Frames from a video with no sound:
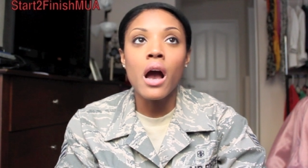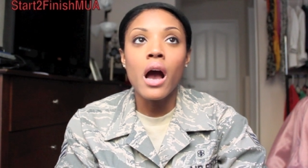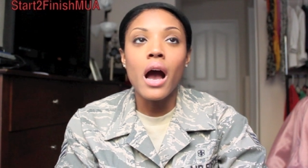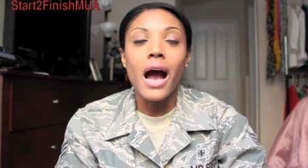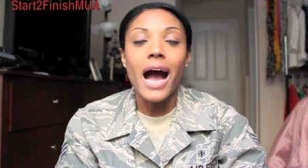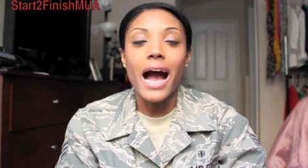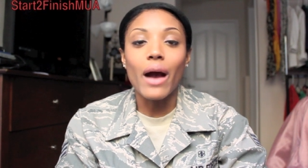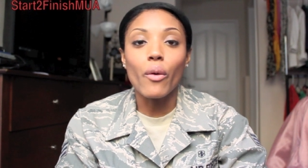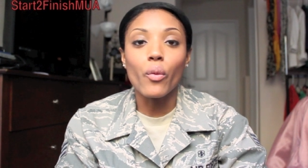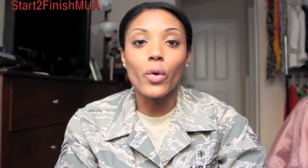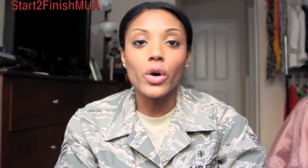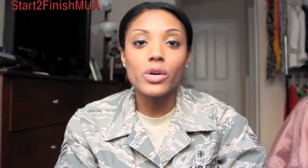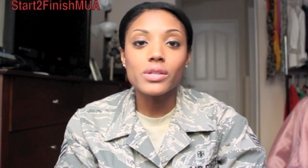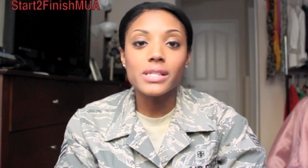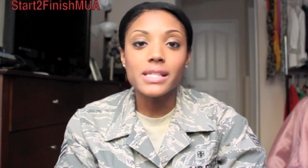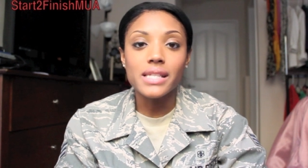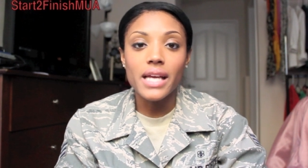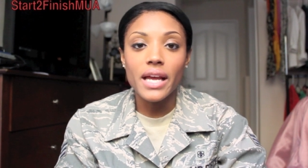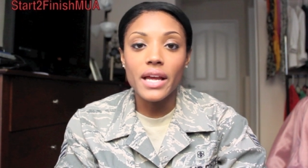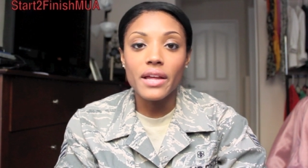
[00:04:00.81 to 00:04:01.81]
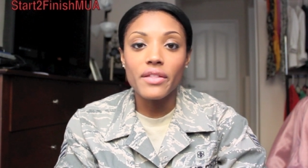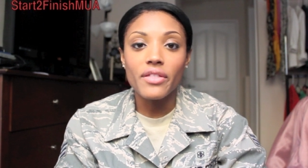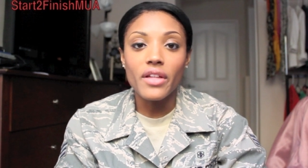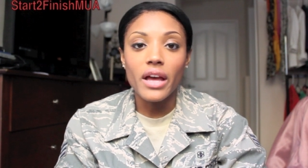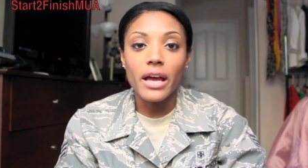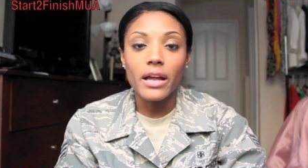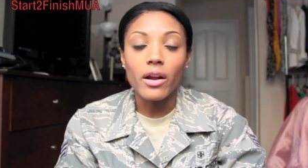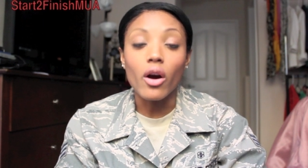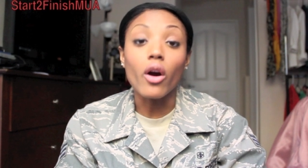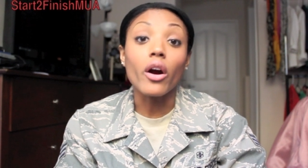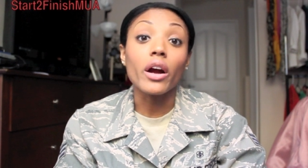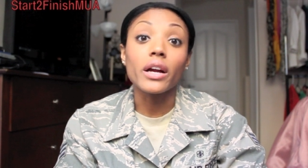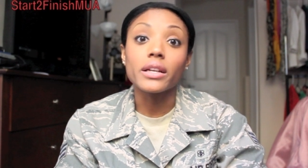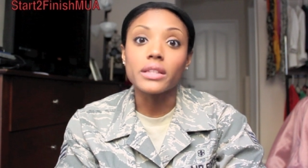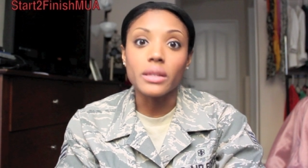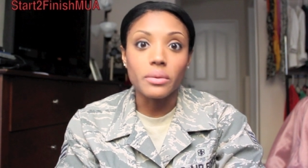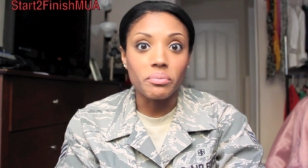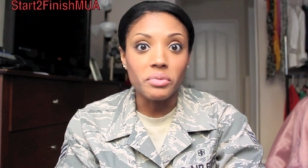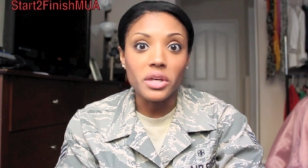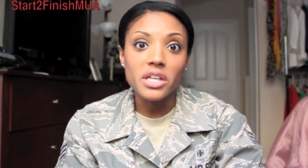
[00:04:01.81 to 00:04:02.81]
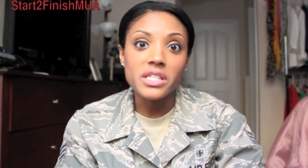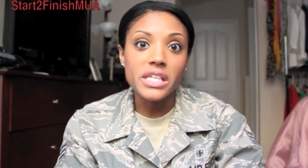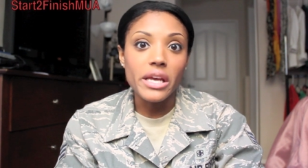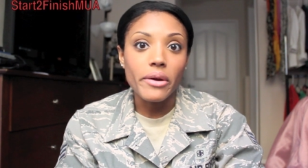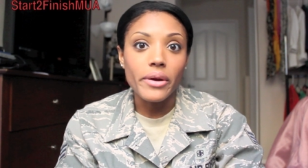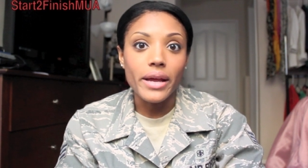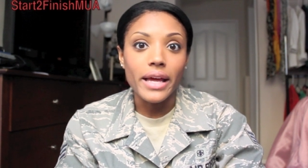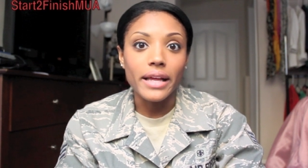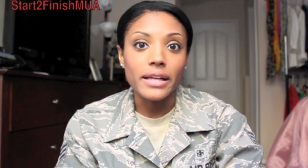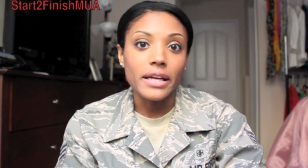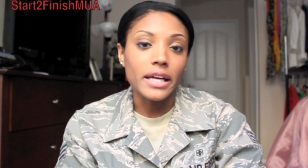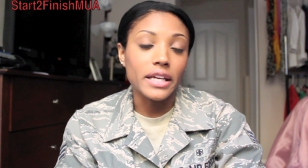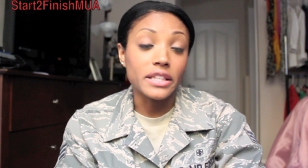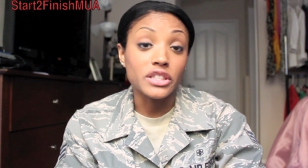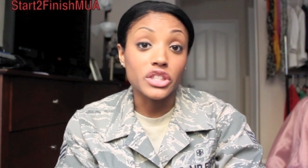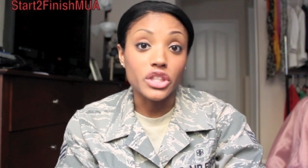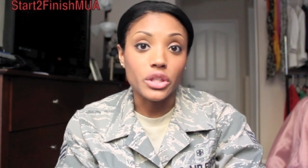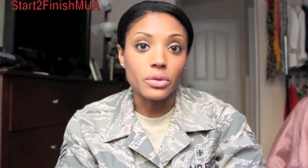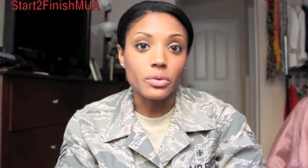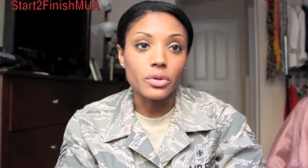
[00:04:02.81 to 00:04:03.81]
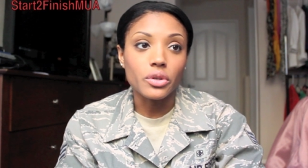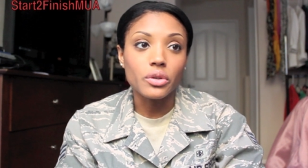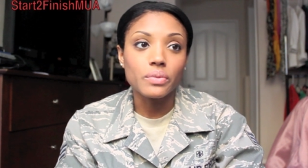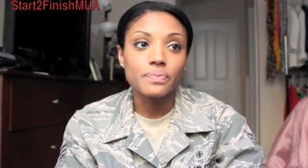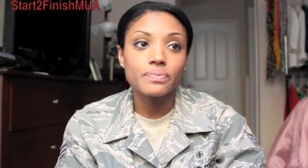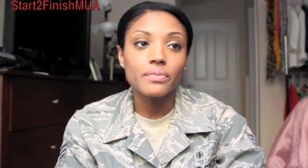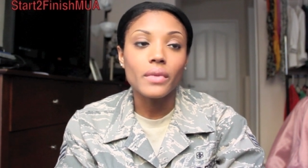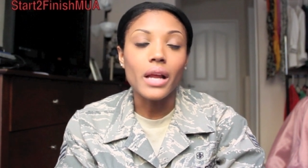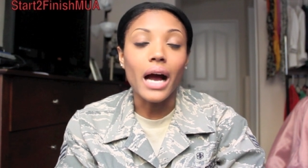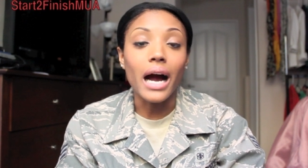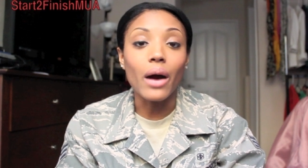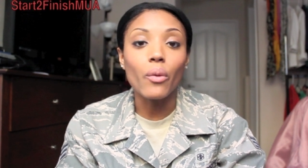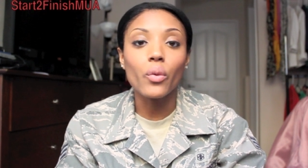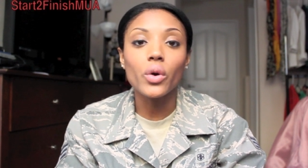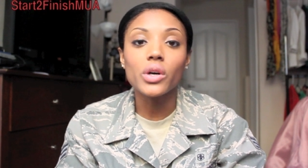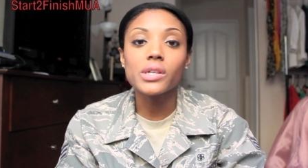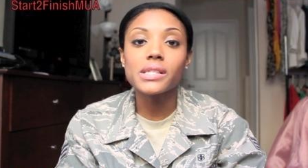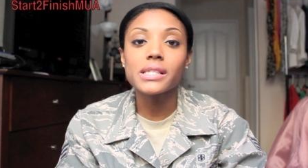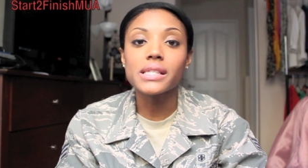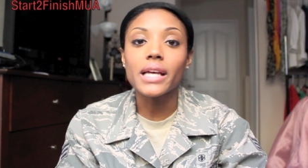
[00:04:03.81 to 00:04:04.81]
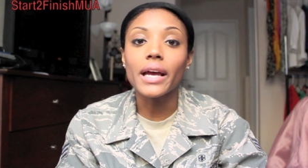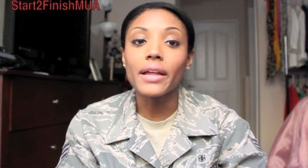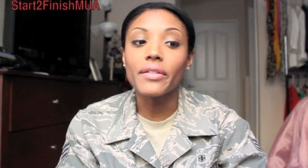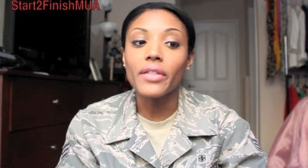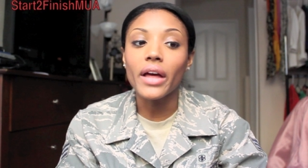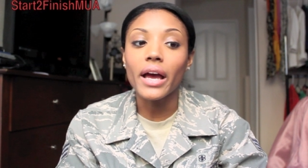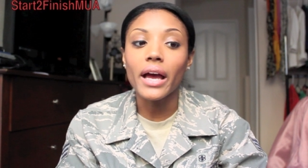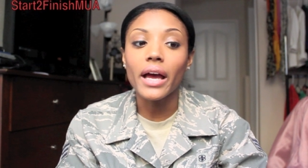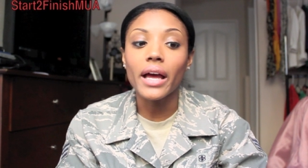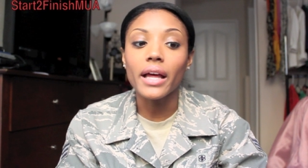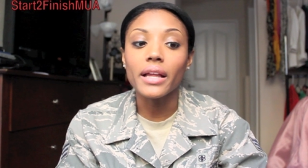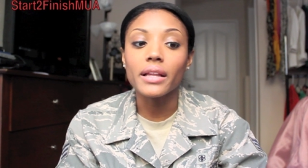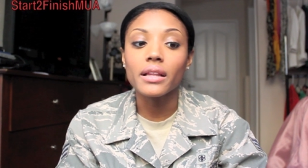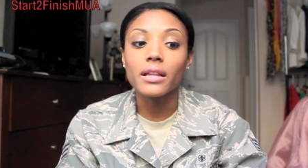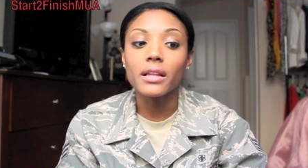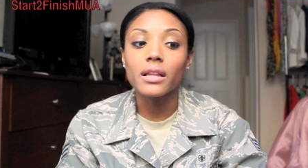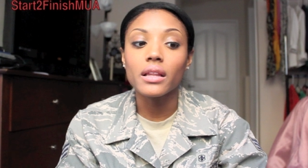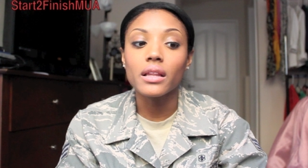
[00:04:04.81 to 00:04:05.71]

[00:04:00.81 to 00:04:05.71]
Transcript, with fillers: I will say that, or the military in general, I will say that